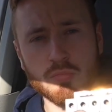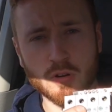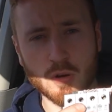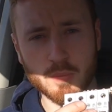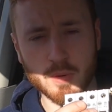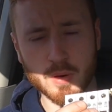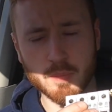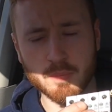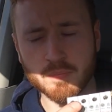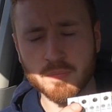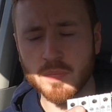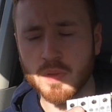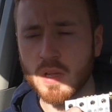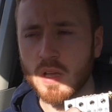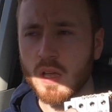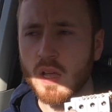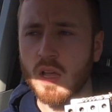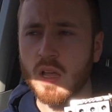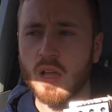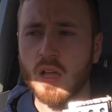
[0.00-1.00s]
problem.
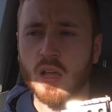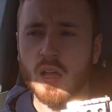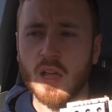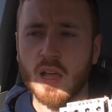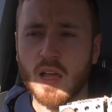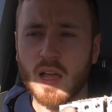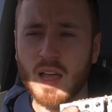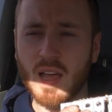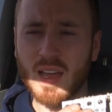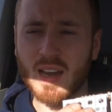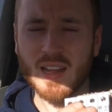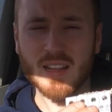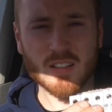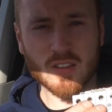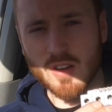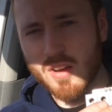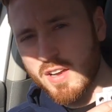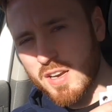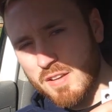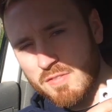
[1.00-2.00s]
And that's
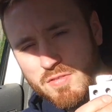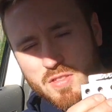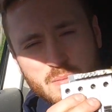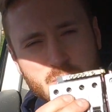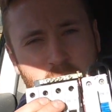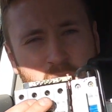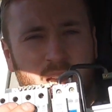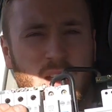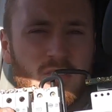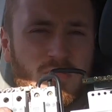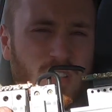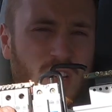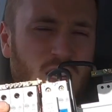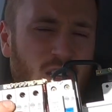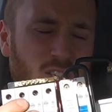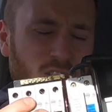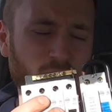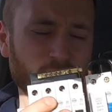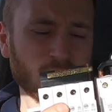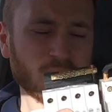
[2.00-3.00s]
kind of the main
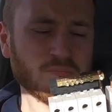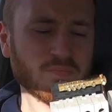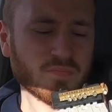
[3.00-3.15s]
reason.